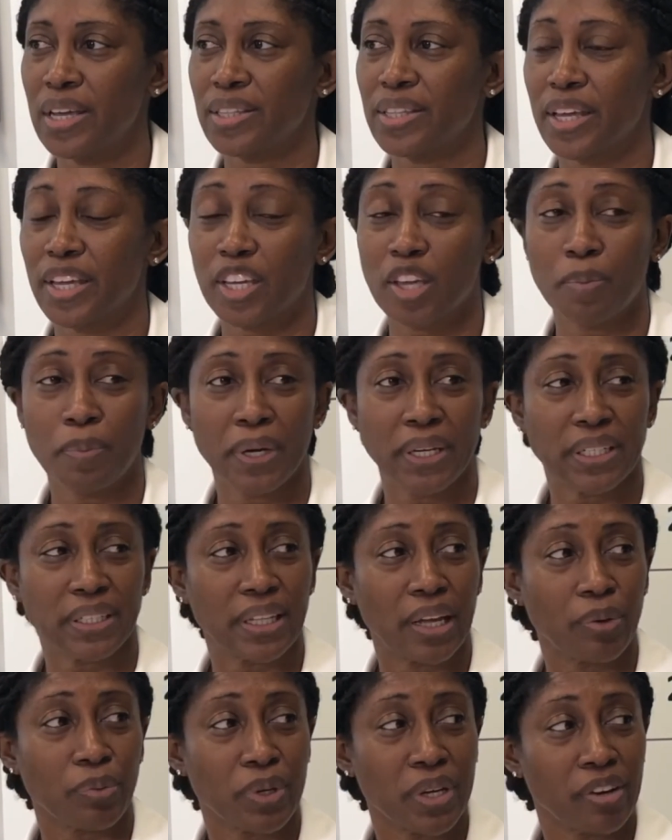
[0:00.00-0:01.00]
The incubator
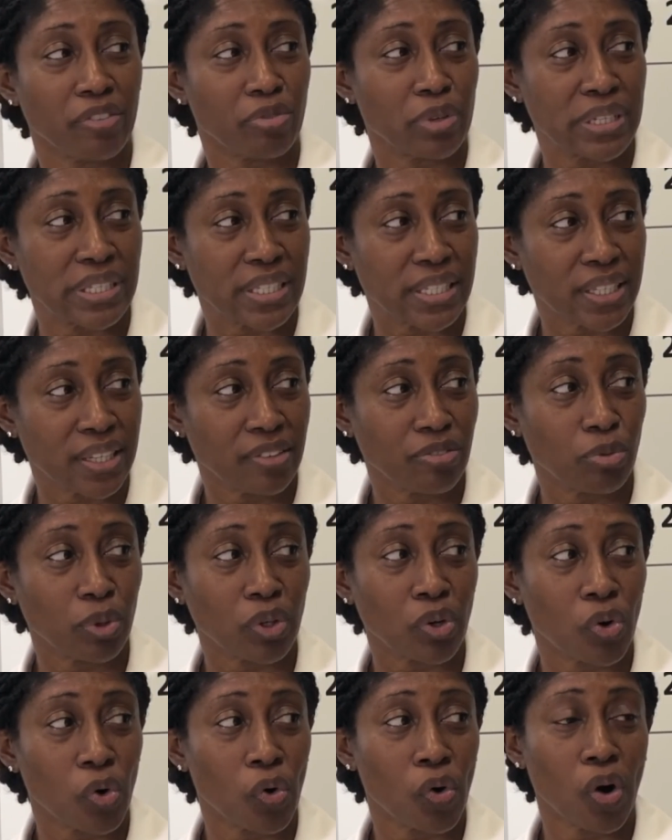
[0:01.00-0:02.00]
that we have received will
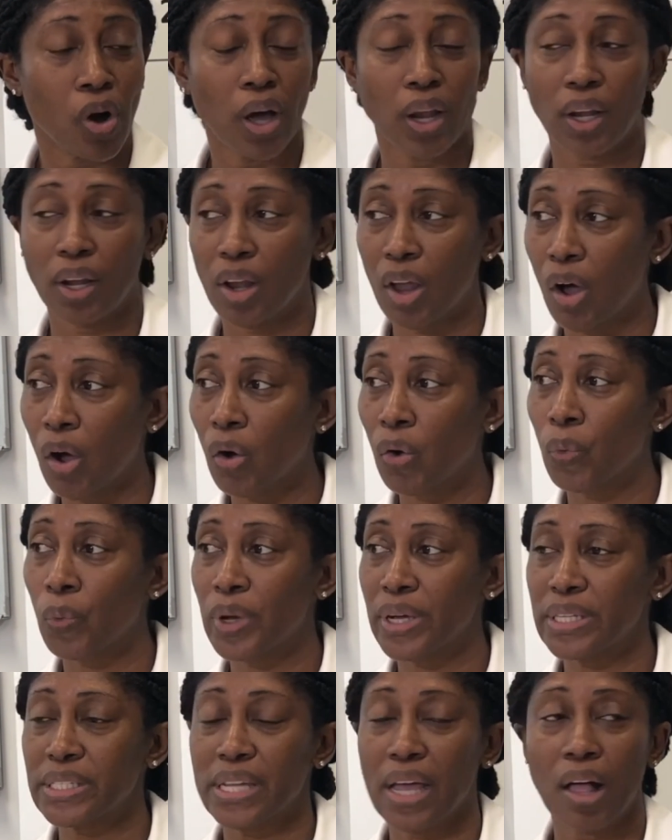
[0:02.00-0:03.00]
go a long
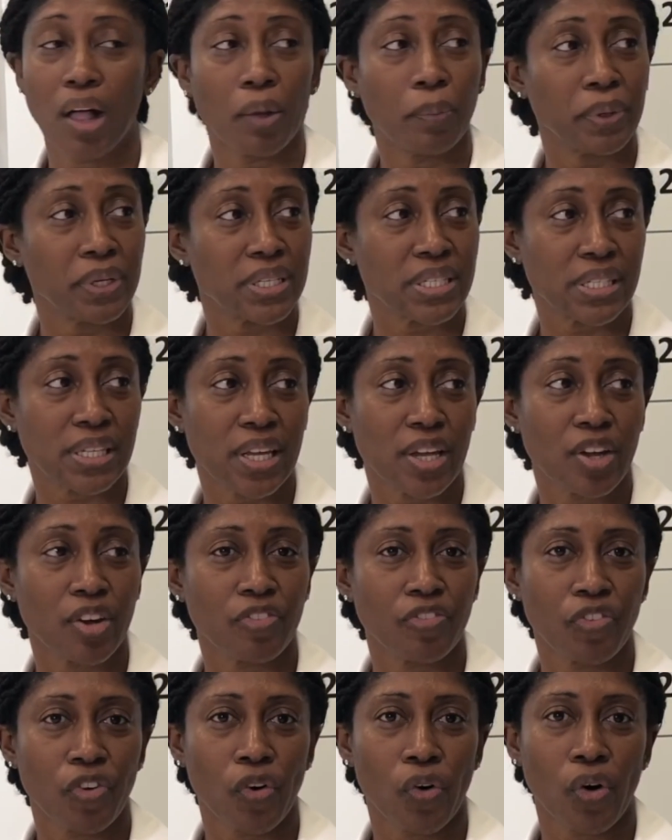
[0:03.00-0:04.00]
way to helping us care
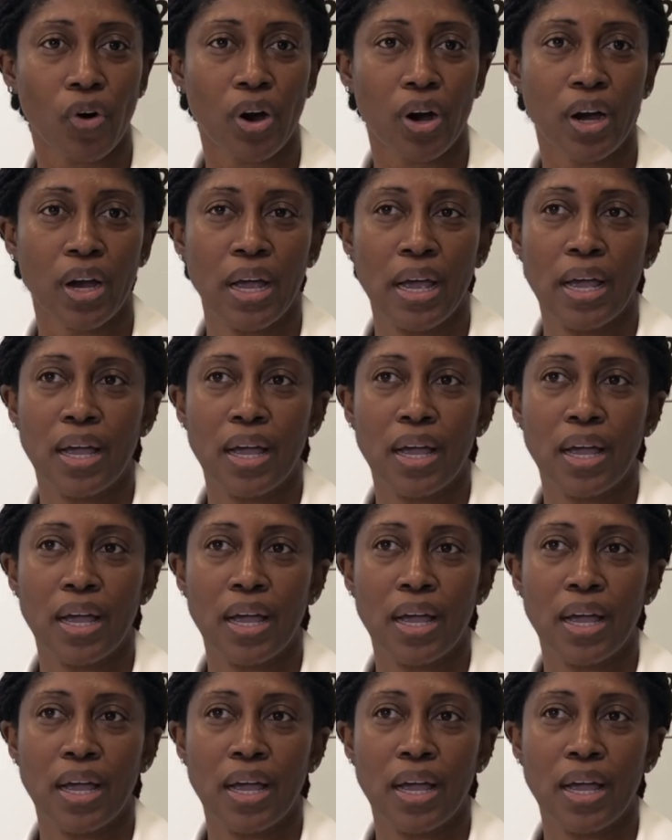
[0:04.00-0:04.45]
for